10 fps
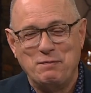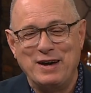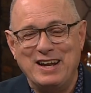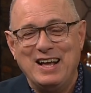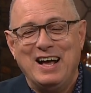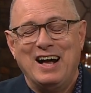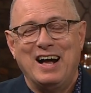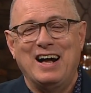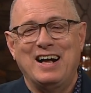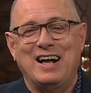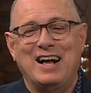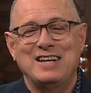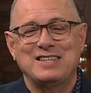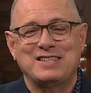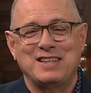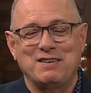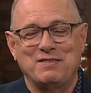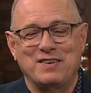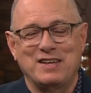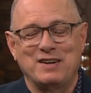But uh, I just
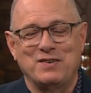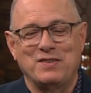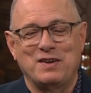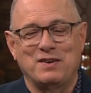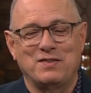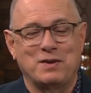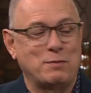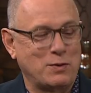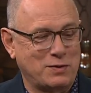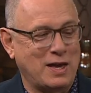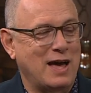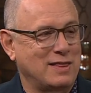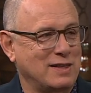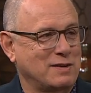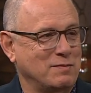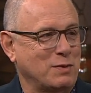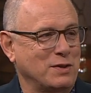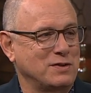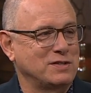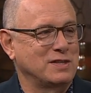love, you know, they're, they're both Catholic
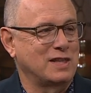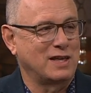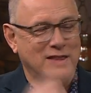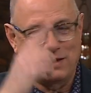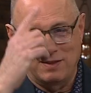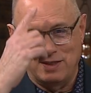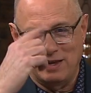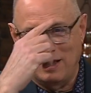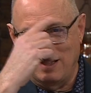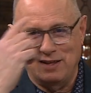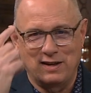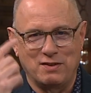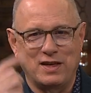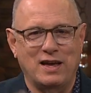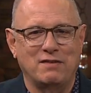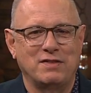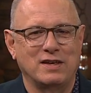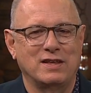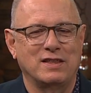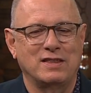brothers and they, they, they you know, they have
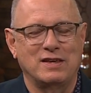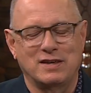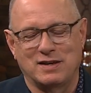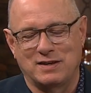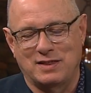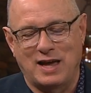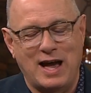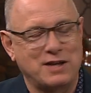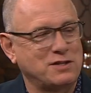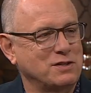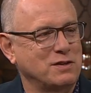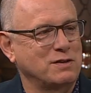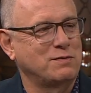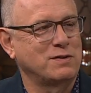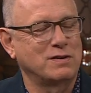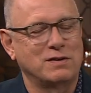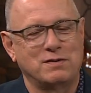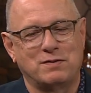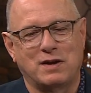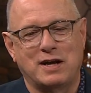the, the, uh, the ashes on
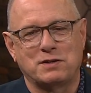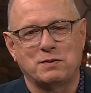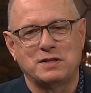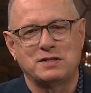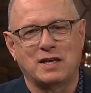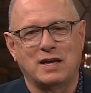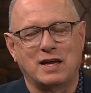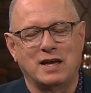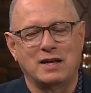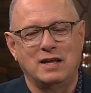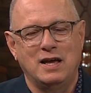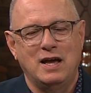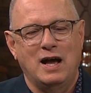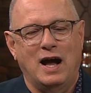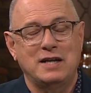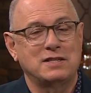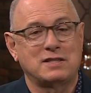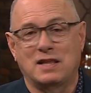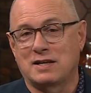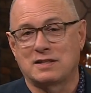for, for Ash Wednesday. And I
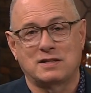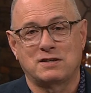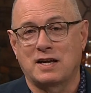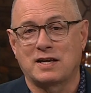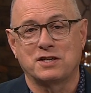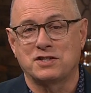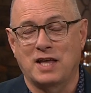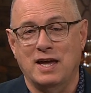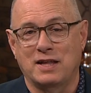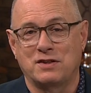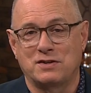just like that they're taking a stand.